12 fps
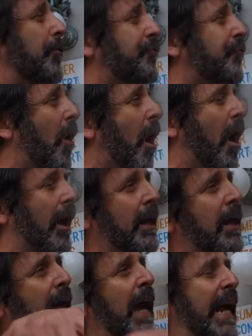strong
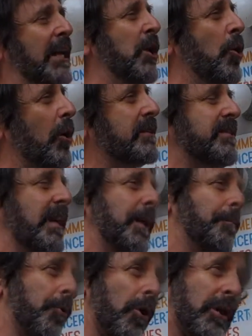in New York City.
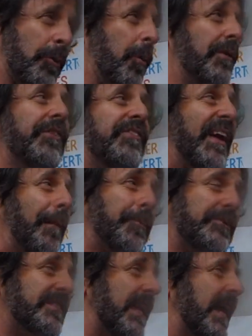Brooklyn was a separate
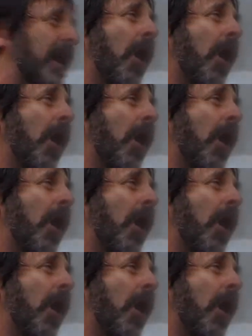city,